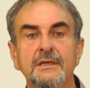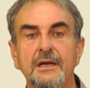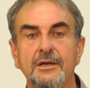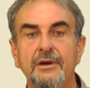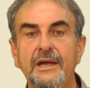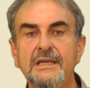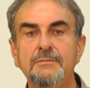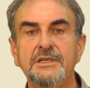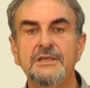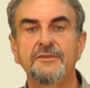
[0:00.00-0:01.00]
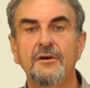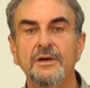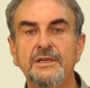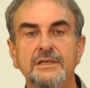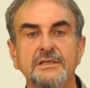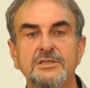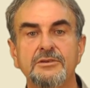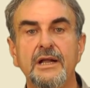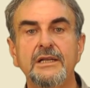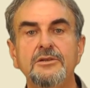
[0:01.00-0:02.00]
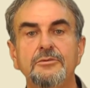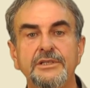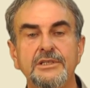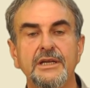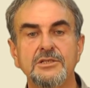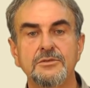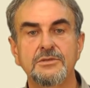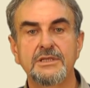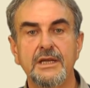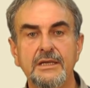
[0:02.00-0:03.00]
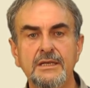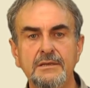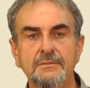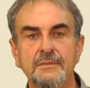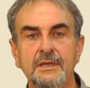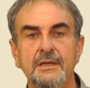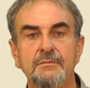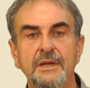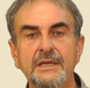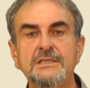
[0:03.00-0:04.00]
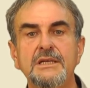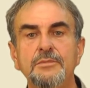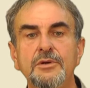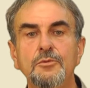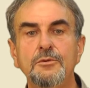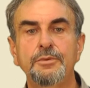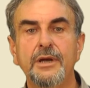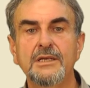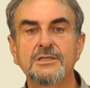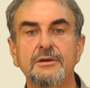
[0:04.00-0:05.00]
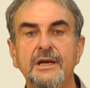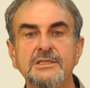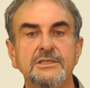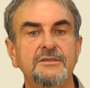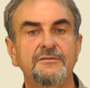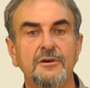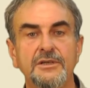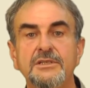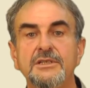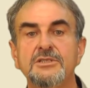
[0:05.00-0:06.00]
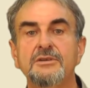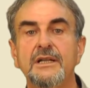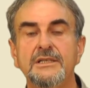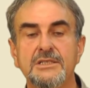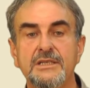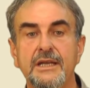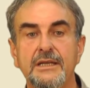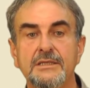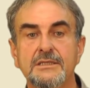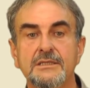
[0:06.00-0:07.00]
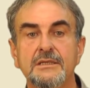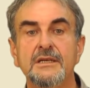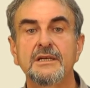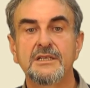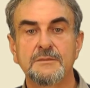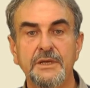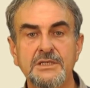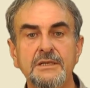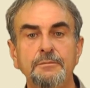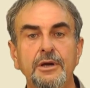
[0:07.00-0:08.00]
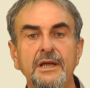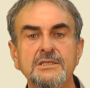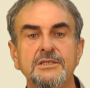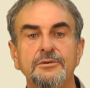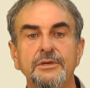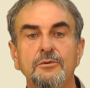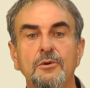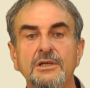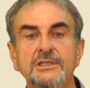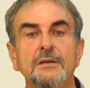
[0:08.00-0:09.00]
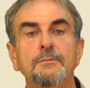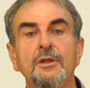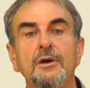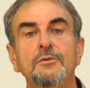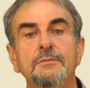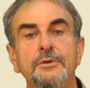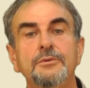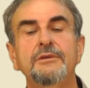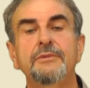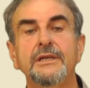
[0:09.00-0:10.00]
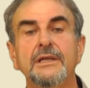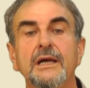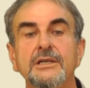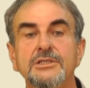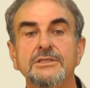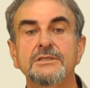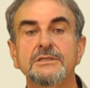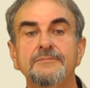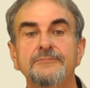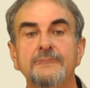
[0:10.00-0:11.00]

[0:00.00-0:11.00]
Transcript: A grade can be defined in an Australian or international standard. Many timber and wood products grades are defined in the Australian standards, especially products that are required to comply with building regulations.